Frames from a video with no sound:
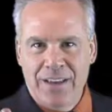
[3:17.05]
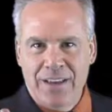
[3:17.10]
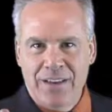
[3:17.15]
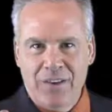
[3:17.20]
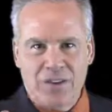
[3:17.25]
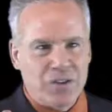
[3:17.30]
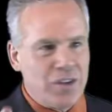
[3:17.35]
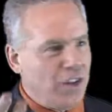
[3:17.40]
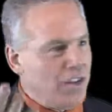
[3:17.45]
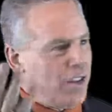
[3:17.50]

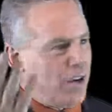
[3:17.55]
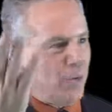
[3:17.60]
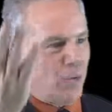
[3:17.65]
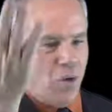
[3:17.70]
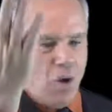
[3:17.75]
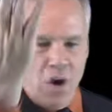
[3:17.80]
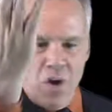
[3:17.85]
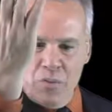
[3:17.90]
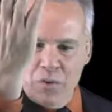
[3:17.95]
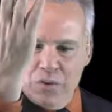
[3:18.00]
There's nothing
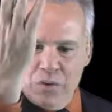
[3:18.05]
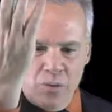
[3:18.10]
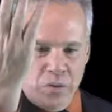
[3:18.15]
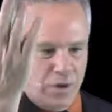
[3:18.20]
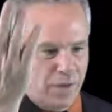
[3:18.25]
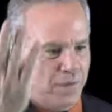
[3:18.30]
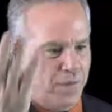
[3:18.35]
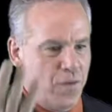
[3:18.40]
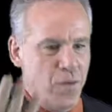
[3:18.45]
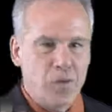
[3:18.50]
wrong with doing
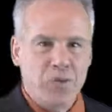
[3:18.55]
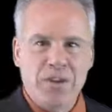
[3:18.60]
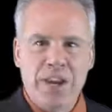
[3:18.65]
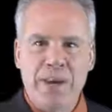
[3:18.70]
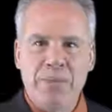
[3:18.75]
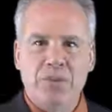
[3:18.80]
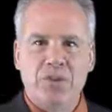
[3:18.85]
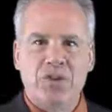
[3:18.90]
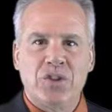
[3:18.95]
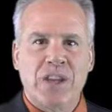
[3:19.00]
a full
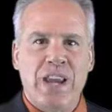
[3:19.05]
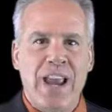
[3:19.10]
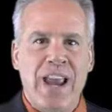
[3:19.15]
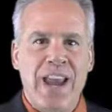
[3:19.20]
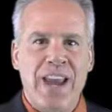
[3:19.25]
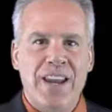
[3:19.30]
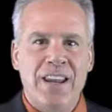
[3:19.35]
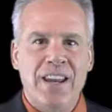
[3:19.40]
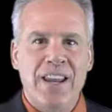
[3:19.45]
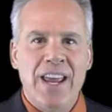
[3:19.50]
table
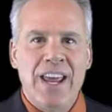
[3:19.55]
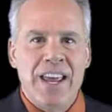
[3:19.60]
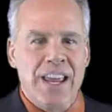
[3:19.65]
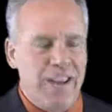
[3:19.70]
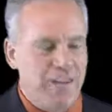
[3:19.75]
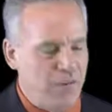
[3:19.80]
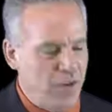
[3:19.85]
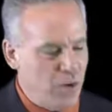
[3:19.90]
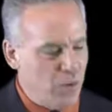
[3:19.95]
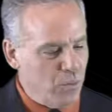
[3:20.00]
scan
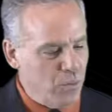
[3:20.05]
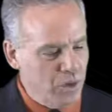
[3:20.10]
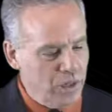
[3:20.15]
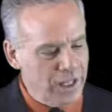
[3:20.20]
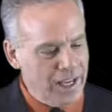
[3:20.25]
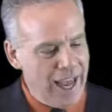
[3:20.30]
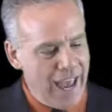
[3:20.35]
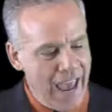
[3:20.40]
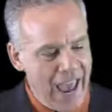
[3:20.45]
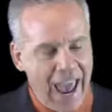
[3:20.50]
if you're
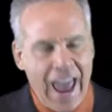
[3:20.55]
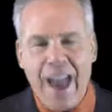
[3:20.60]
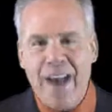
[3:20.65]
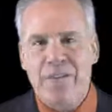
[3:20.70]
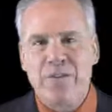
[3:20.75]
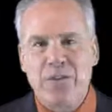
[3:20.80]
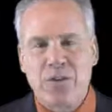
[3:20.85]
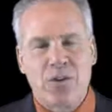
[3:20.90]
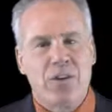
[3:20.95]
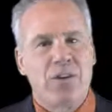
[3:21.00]
really
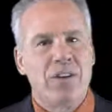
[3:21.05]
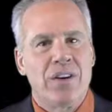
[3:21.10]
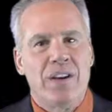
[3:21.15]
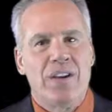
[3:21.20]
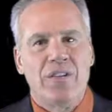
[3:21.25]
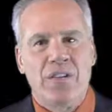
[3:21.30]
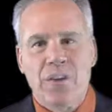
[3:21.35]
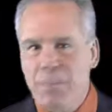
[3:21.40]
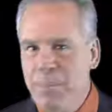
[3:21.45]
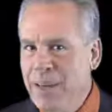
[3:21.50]
after
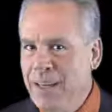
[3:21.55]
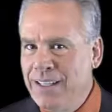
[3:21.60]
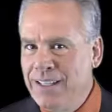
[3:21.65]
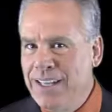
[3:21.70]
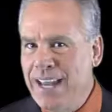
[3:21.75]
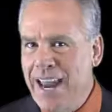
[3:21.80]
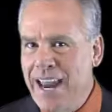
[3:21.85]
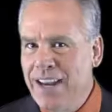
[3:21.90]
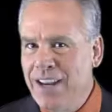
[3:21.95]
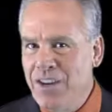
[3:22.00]
the big
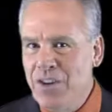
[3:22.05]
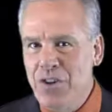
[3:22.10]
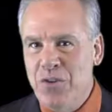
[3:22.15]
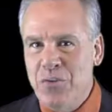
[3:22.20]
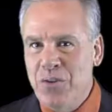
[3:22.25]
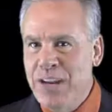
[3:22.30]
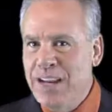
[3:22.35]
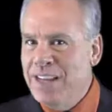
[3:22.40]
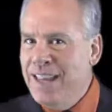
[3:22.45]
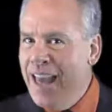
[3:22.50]
data and you
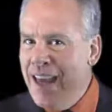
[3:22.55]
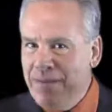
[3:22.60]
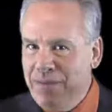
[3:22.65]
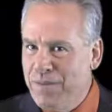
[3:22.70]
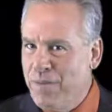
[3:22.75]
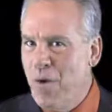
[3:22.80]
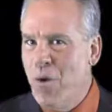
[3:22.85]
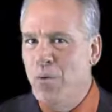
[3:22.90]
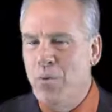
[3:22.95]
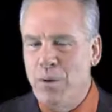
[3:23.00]
need that
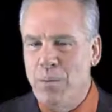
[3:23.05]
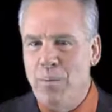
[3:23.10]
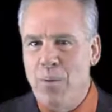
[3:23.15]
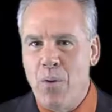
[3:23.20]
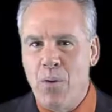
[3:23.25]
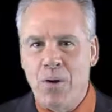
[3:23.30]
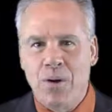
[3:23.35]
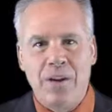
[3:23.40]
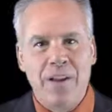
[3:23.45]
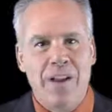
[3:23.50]
full
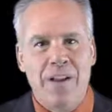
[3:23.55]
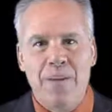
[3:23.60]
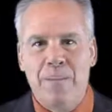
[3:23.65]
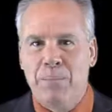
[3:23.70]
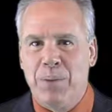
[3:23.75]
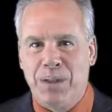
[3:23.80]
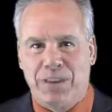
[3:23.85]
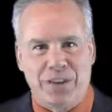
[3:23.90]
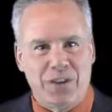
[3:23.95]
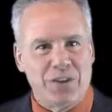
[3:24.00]
report,
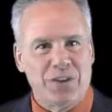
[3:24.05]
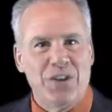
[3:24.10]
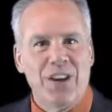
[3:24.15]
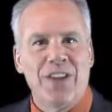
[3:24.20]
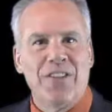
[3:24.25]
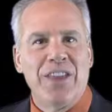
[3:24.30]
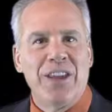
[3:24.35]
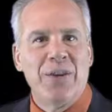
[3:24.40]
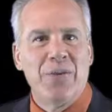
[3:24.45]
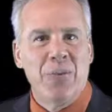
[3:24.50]
but there's
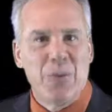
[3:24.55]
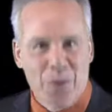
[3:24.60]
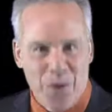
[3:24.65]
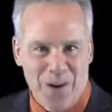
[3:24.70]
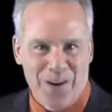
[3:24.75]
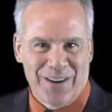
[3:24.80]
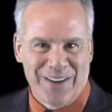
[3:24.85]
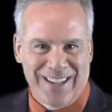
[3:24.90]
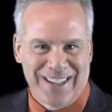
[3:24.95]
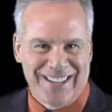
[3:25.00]
nothing
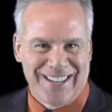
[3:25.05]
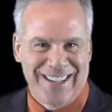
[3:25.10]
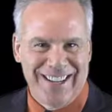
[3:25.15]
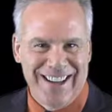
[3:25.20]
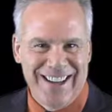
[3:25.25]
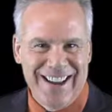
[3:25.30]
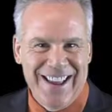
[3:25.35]
worse